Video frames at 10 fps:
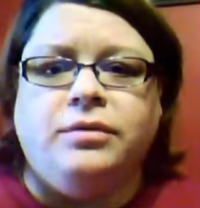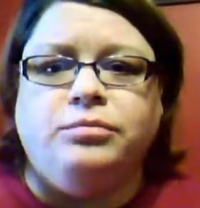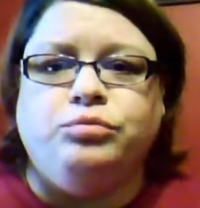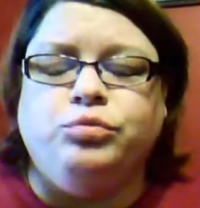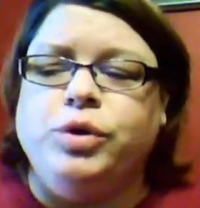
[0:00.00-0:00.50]

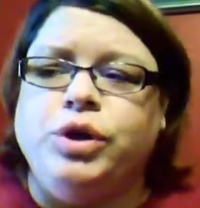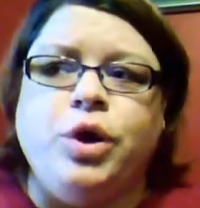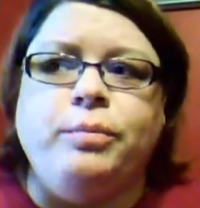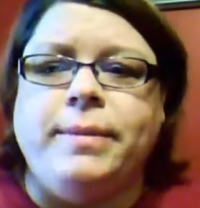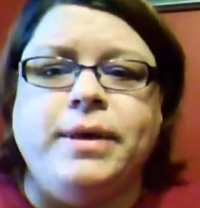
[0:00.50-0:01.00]

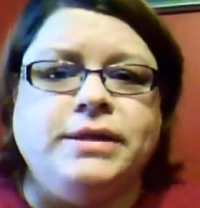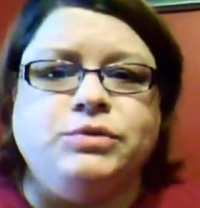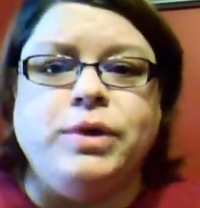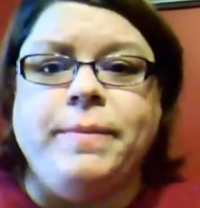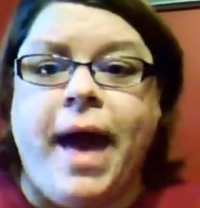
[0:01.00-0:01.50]
maybe
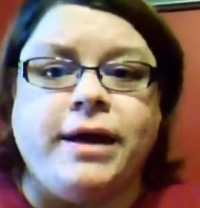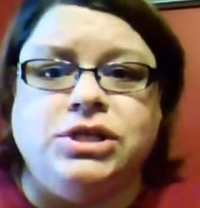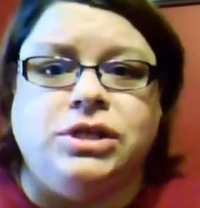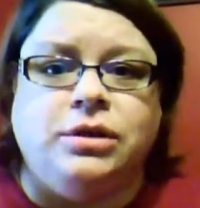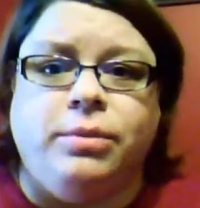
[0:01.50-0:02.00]
it's
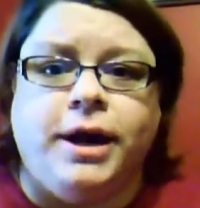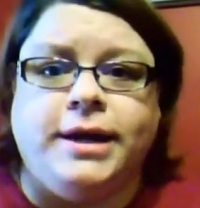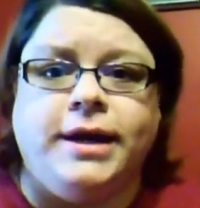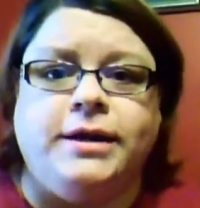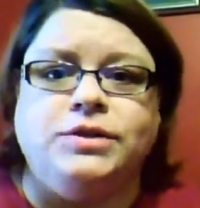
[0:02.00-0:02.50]
repackaging your
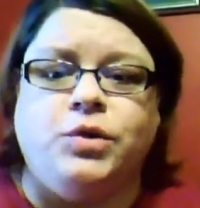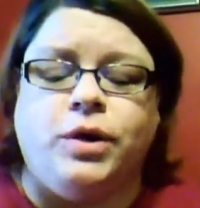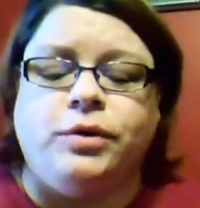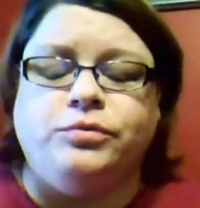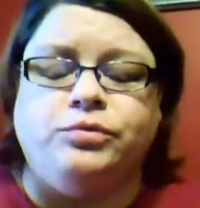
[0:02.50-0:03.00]
product,
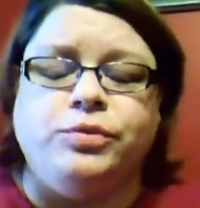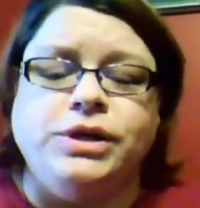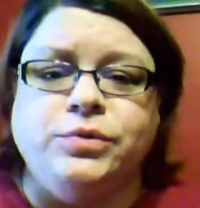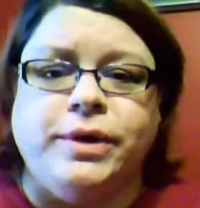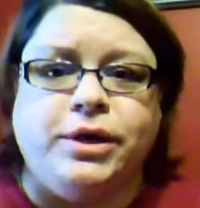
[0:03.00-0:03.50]
or
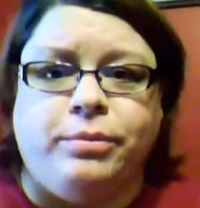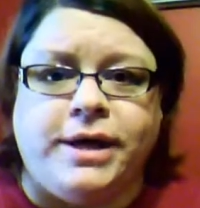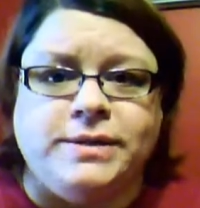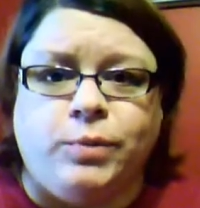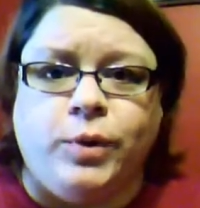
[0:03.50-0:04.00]
redoing your
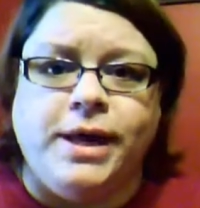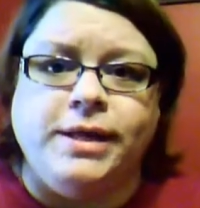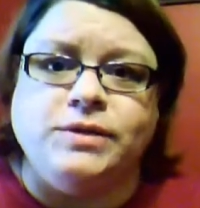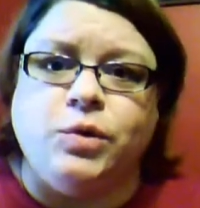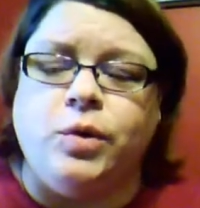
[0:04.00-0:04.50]
price
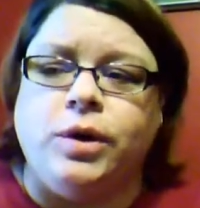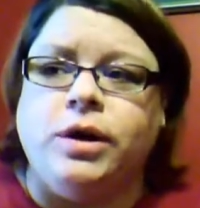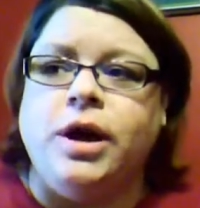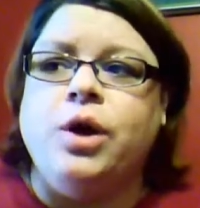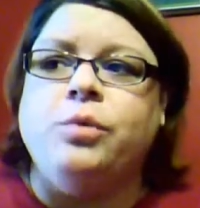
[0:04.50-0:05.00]
points,
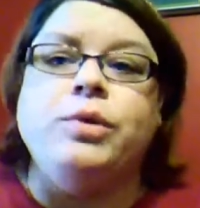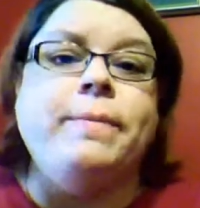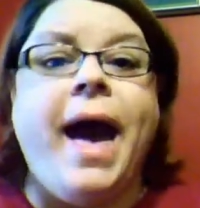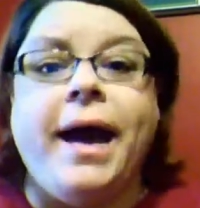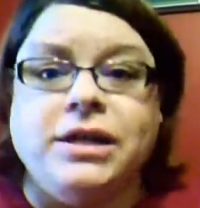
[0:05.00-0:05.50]
or
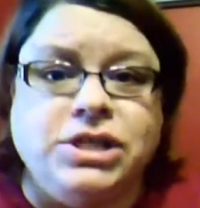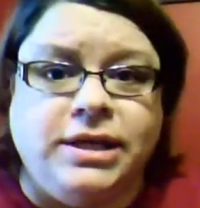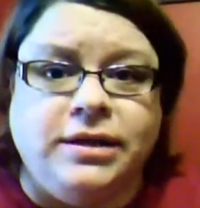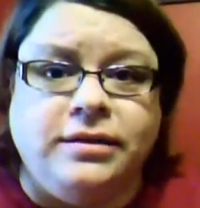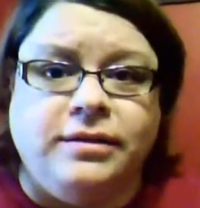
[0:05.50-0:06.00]

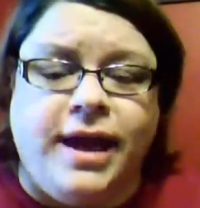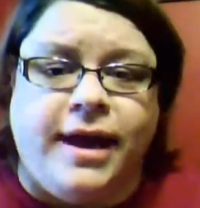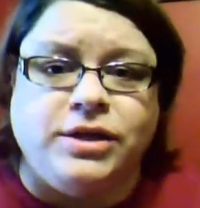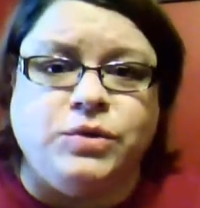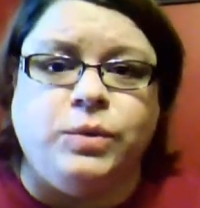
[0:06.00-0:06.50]
repackaging the
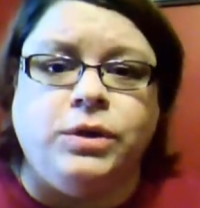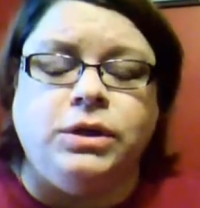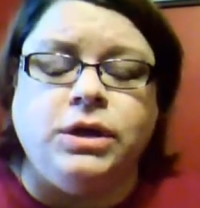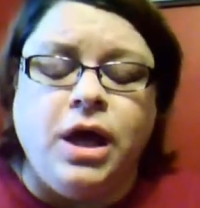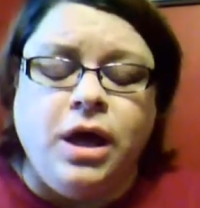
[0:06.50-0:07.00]

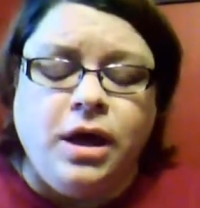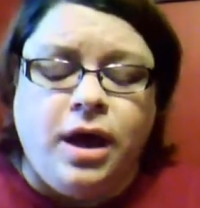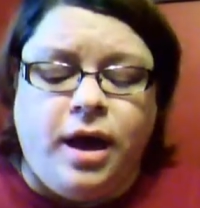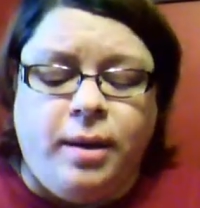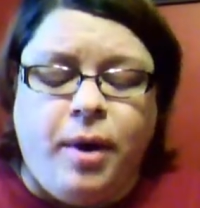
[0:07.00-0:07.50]
actual
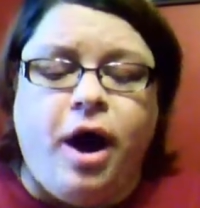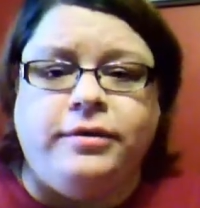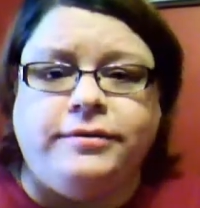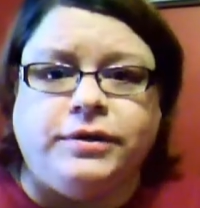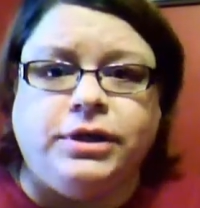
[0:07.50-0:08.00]

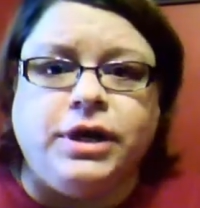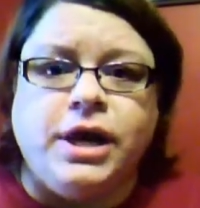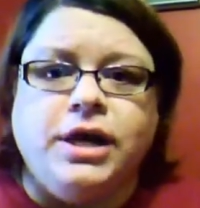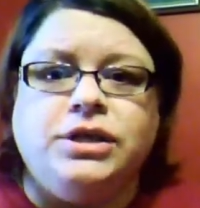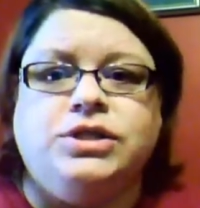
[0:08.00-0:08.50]
offer,
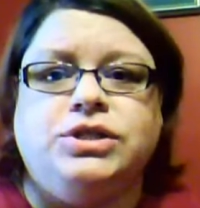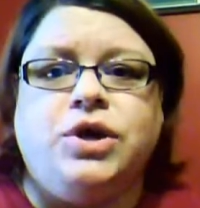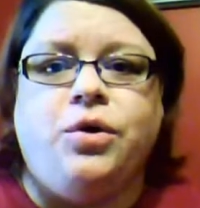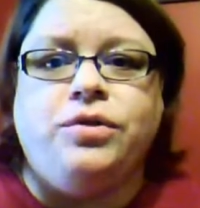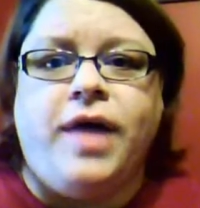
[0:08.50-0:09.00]

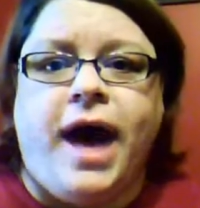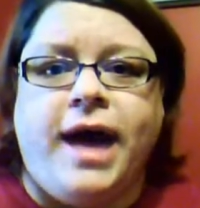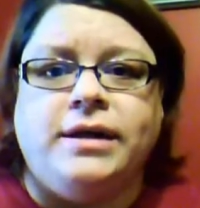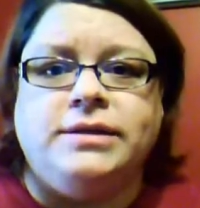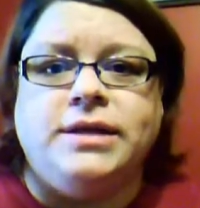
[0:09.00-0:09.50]
so
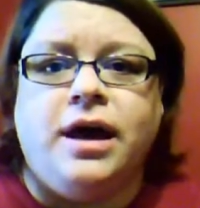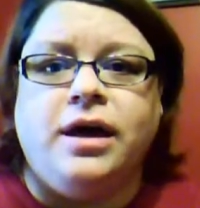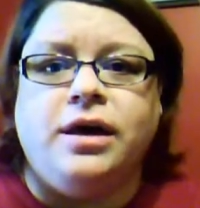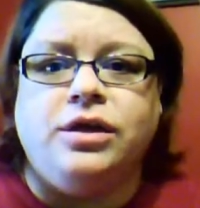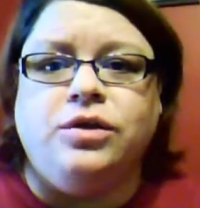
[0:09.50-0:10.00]

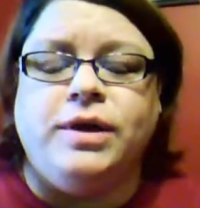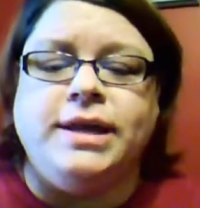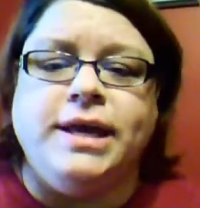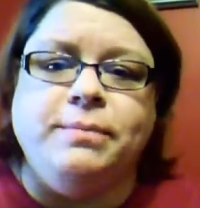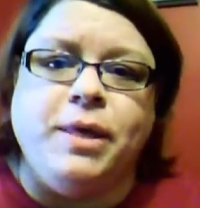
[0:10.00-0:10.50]
that you
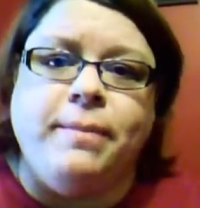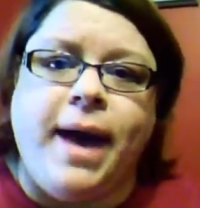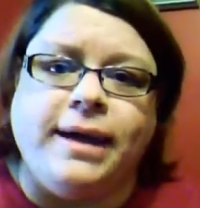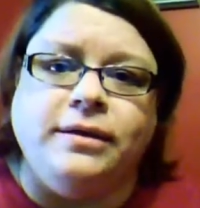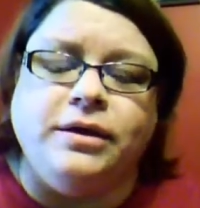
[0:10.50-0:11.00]
can keep them
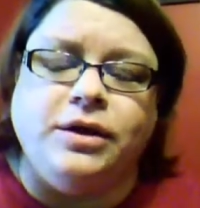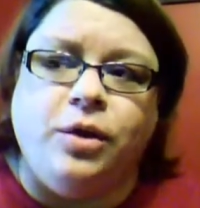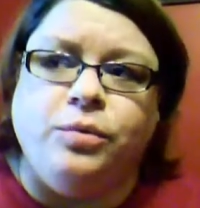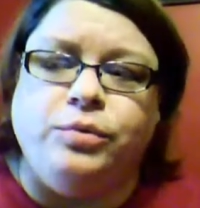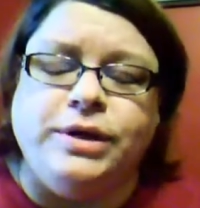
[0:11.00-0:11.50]
back,
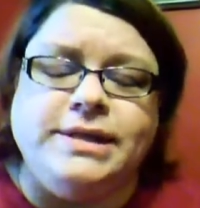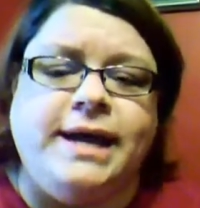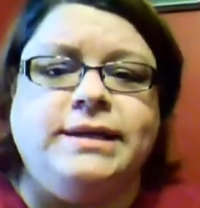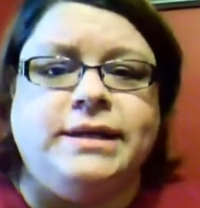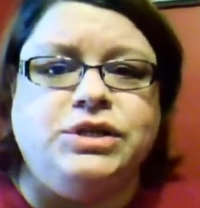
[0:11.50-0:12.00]

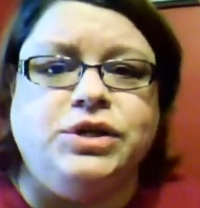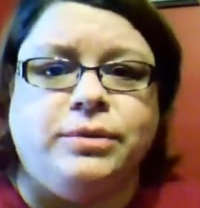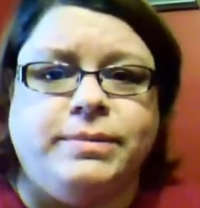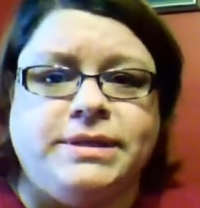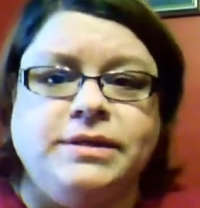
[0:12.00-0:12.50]
retained into
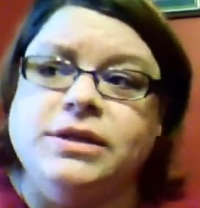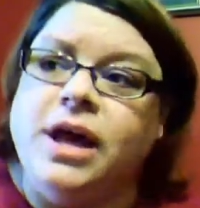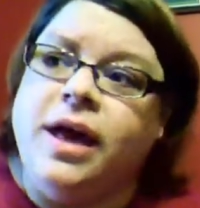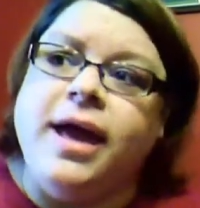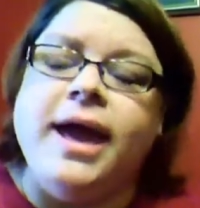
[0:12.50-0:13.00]
your business,
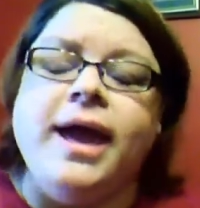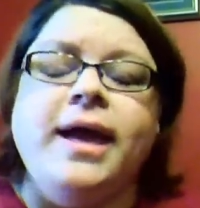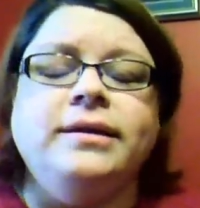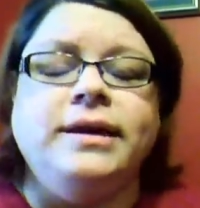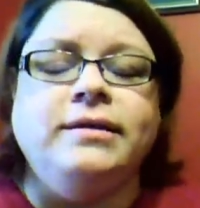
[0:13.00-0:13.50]

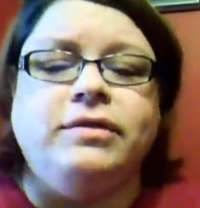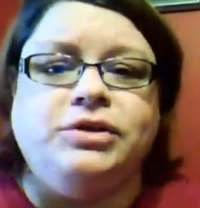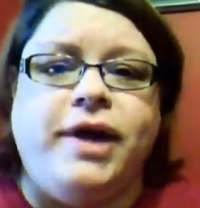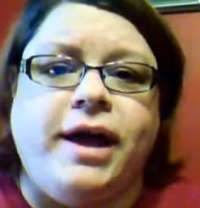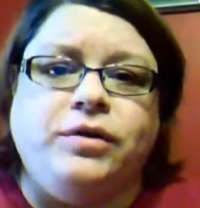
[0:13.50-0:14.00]
and even
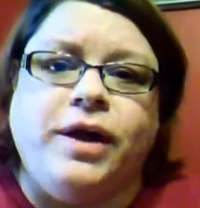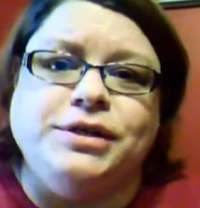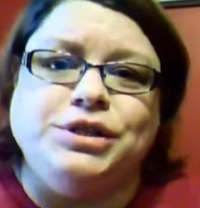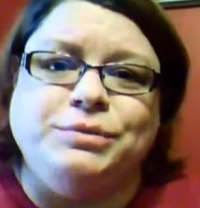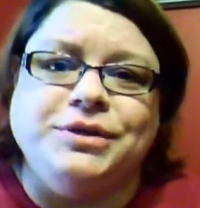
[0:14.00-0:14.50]
attract new
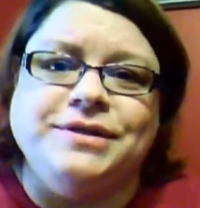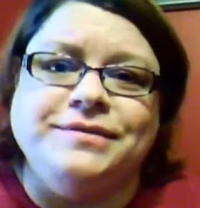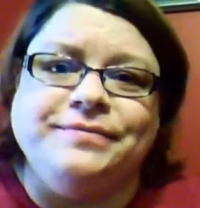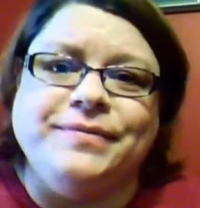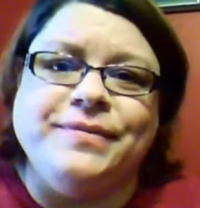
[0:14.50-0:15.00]
customers.